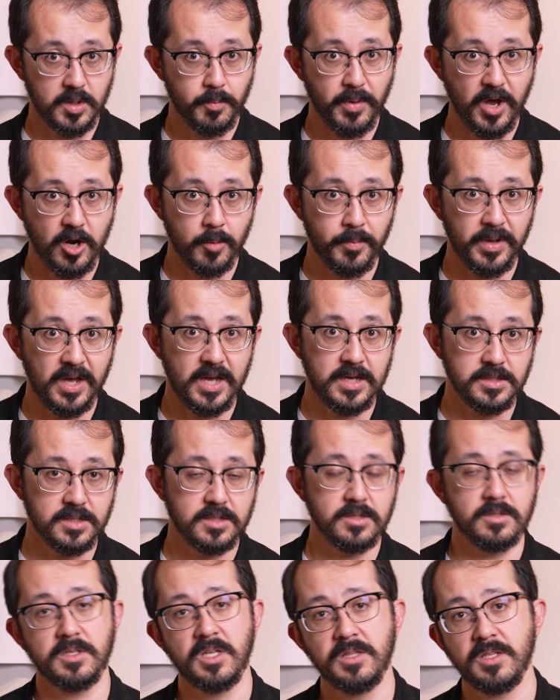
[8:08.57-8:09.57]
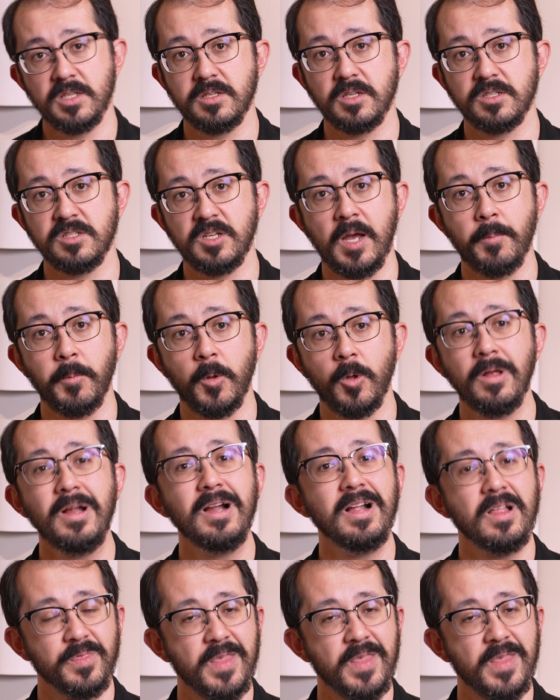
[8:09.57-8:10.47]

the better bass in this example,